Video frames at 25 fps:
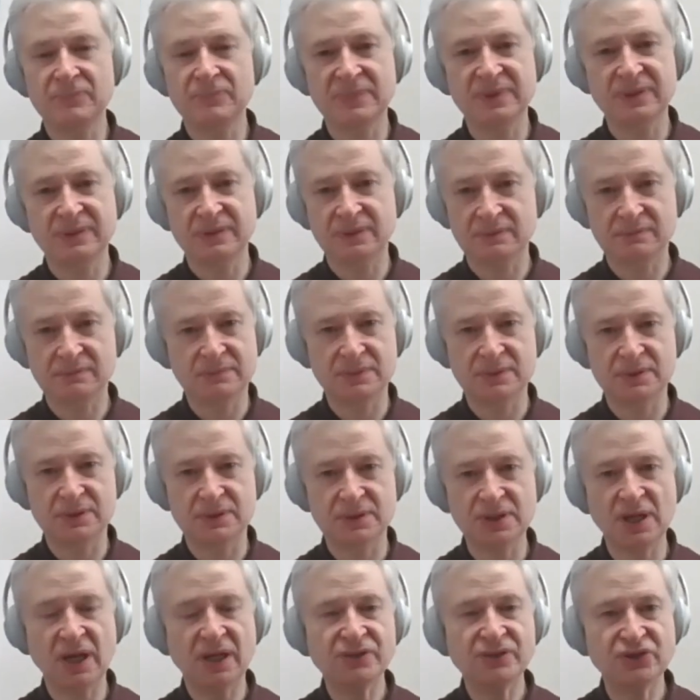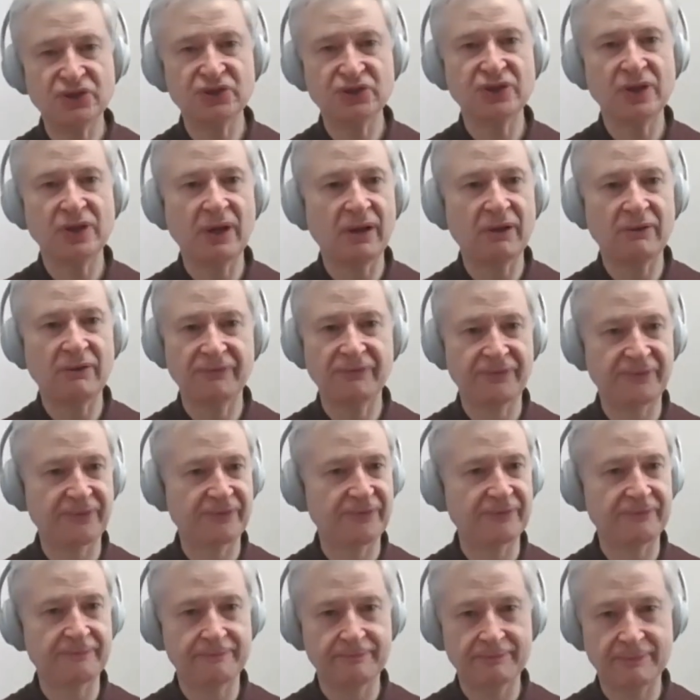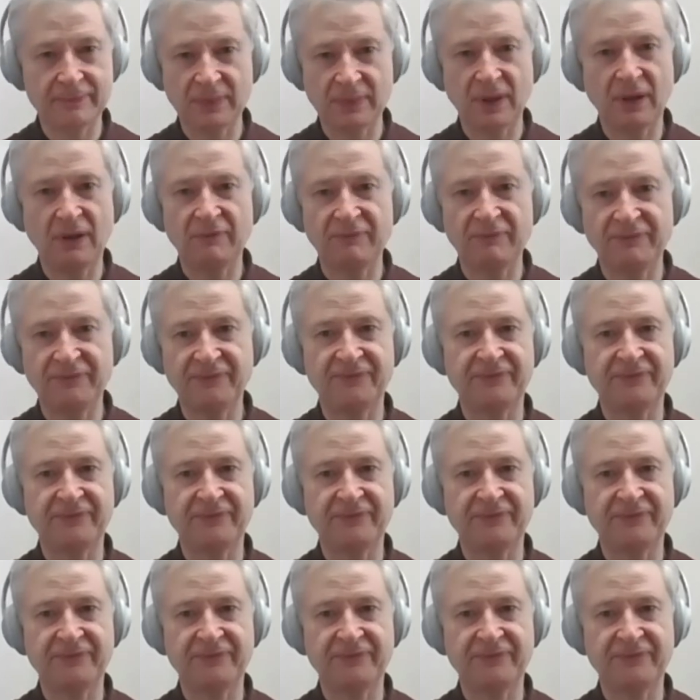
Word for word: the touch of of